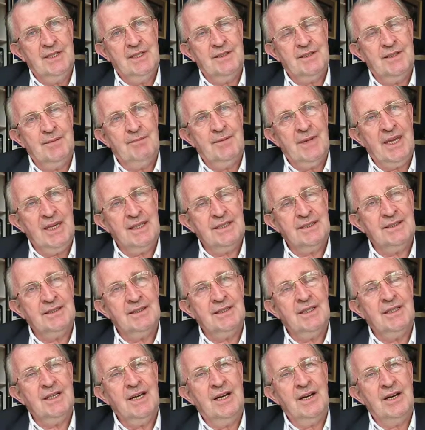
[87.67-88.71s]
The men
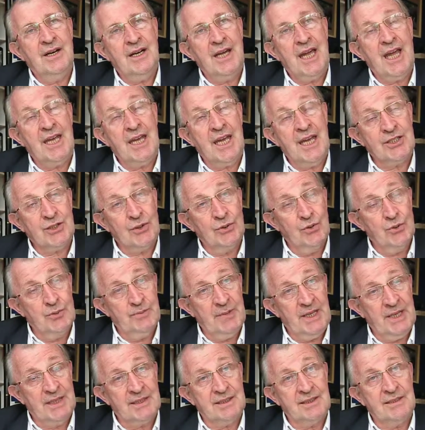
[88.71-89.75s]
are, and old
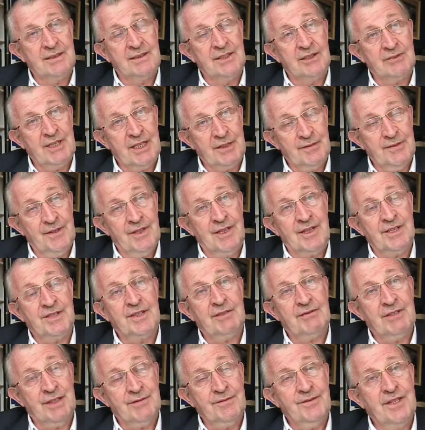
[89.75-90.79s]
men, the grandfathers and the
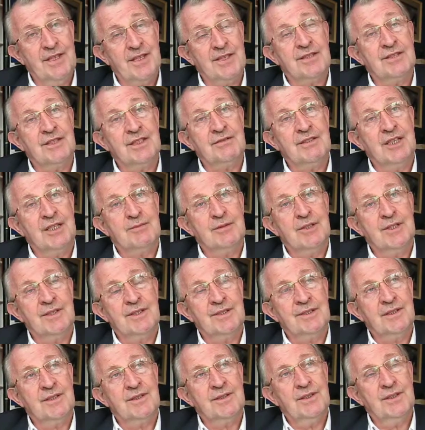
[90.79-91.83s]

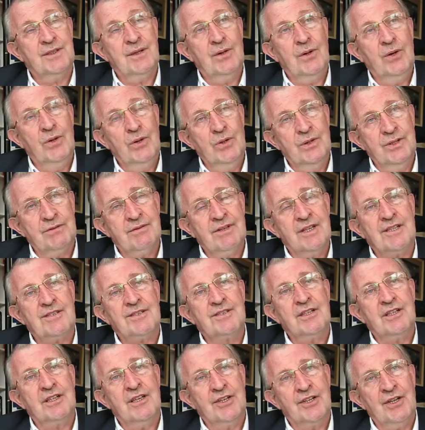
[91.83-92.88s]
grandmothers, all the
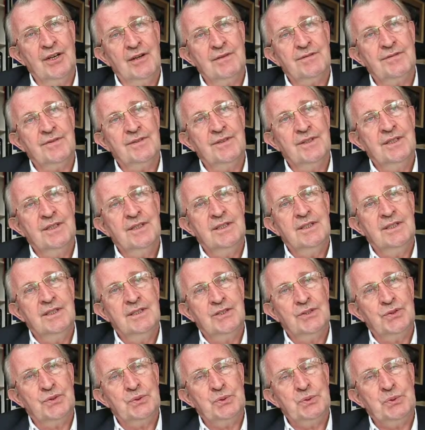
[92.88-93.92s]
rest are gone off
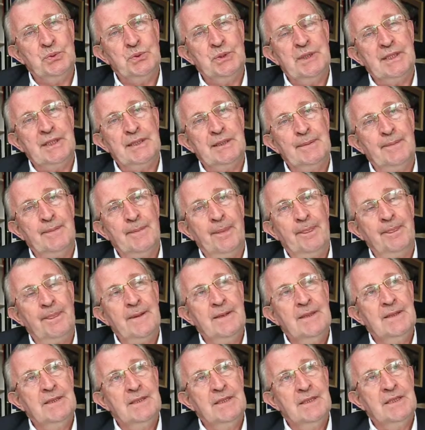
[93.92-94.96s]

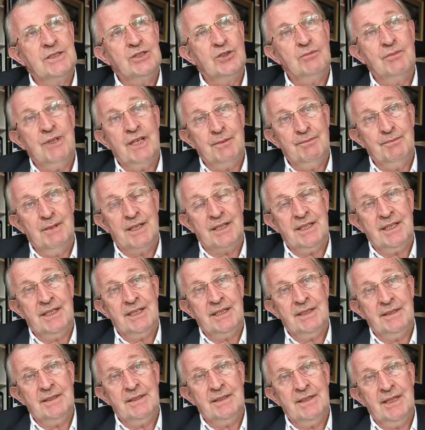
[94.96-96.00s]
to make money.
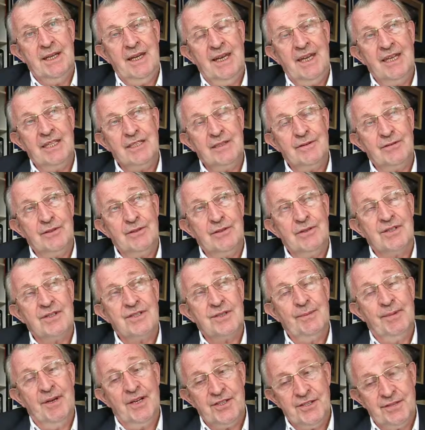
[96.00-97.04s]
And of course,
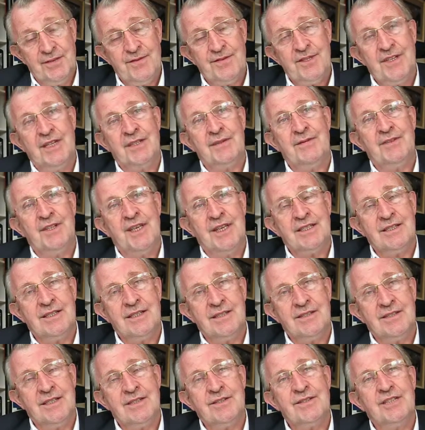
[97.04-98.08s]
the positive side of that
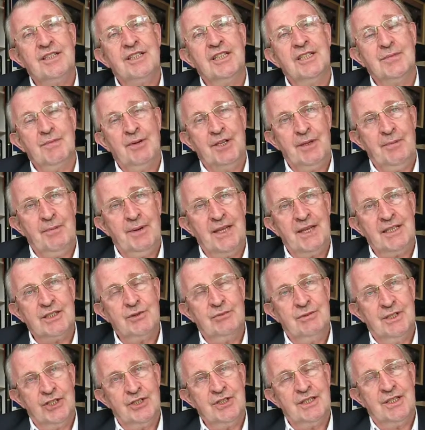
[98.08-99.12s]
is they're sending the money back
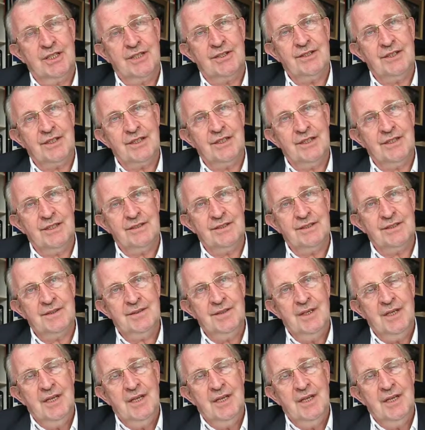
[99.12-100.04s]
to educate their kids.